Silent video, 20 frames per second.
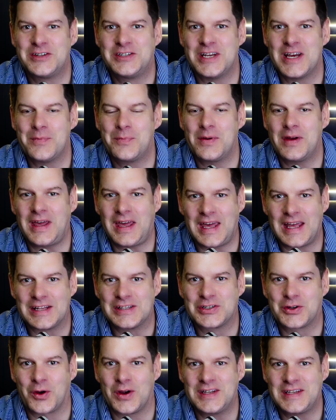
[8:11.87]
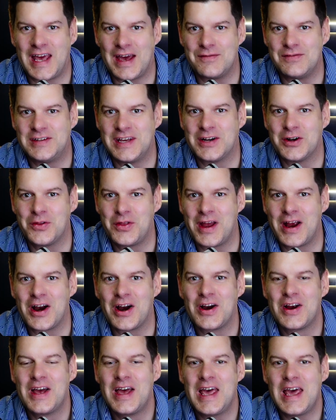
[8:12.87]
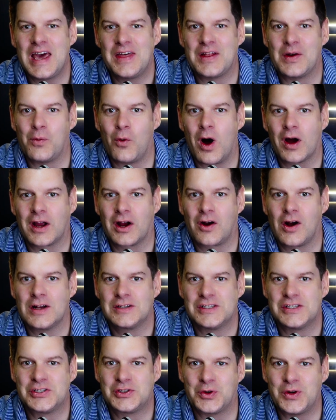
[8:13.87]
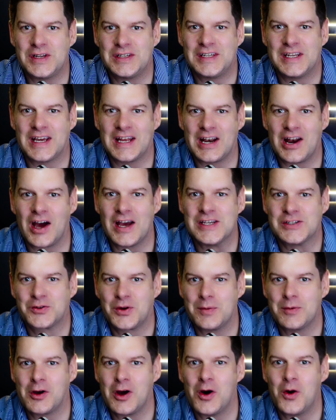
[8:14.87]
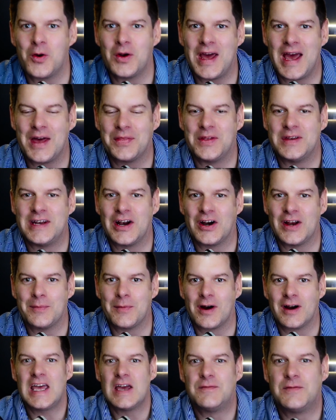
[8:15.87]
tip, it's great to have dinner there and then walk across the street to get an ice cream cone at the Dairy Mart.